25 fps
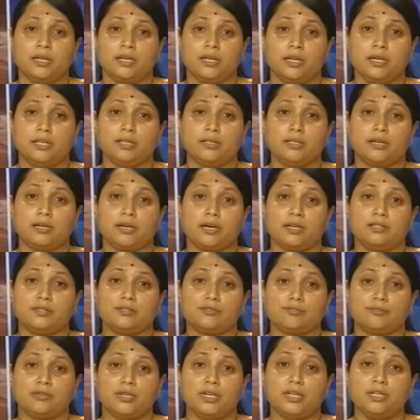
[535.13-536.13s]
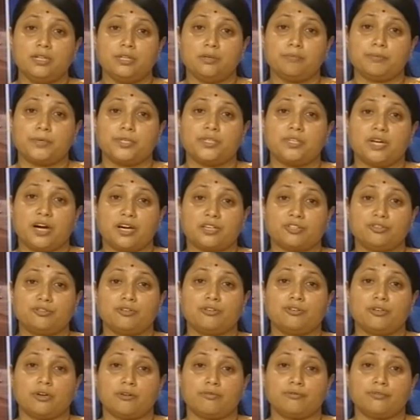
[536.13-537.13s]
in the
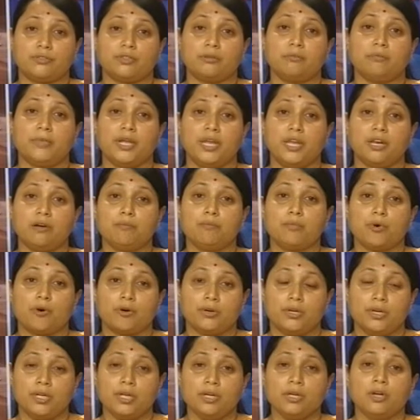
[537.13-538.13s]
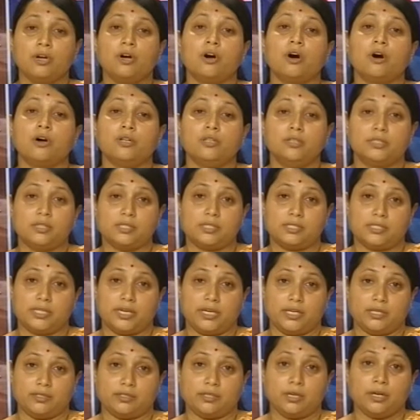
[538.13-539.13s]
production of the male body on the
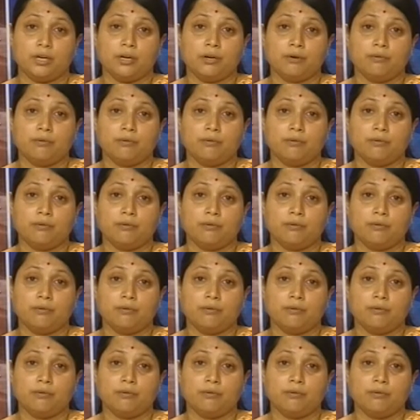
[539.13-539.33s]
stage.